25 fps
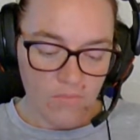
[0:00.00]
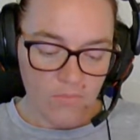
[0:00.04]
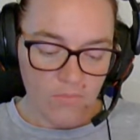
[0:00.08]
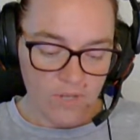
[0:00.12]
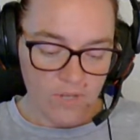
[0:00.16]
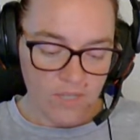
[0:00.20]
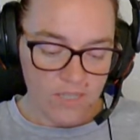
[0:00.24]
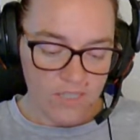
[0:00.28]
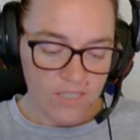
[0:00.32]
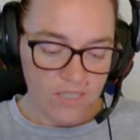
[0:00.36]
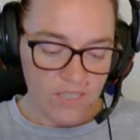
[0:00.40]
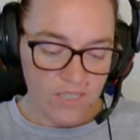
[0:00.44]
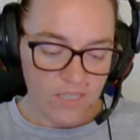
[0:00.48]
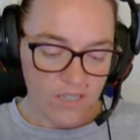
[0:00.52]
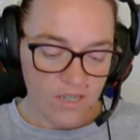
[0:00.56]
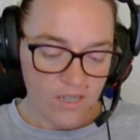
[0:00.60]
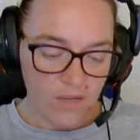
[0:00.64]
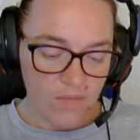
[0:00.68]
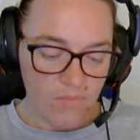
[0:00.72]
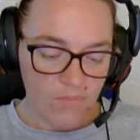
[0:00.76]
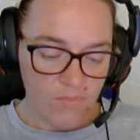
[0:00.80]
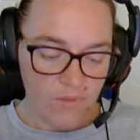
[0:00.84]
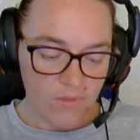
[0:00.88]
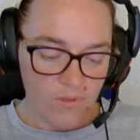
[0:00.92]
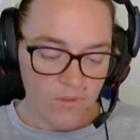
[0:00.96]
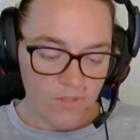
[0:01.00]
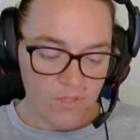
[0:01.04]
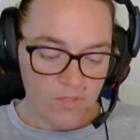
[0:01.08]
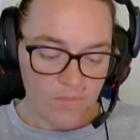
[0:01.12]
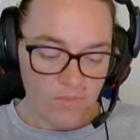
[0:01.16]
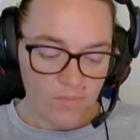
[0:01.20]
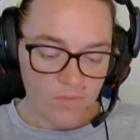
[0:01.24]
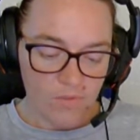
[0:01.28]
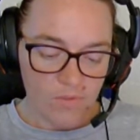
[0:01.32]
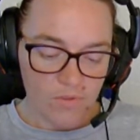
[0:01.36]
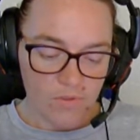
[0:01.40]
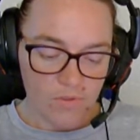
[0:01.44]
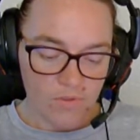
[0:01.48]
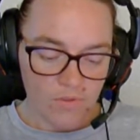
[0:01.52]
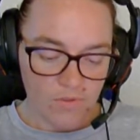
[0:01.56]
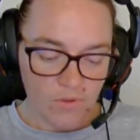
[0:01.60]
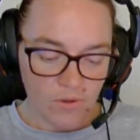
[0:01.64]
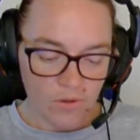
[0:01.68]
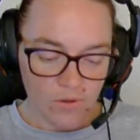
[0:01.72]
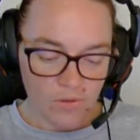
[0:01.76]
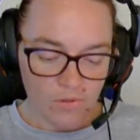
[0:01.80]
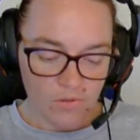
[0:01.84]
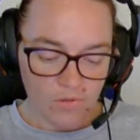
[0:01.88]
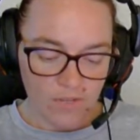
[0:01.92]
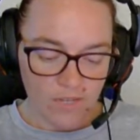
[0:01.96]
bridge, and up through the spruce
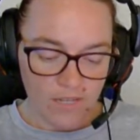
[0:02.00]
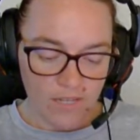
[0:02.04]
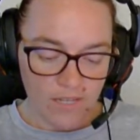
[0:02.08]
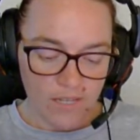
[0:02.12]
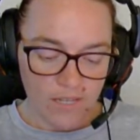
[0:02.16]
grove,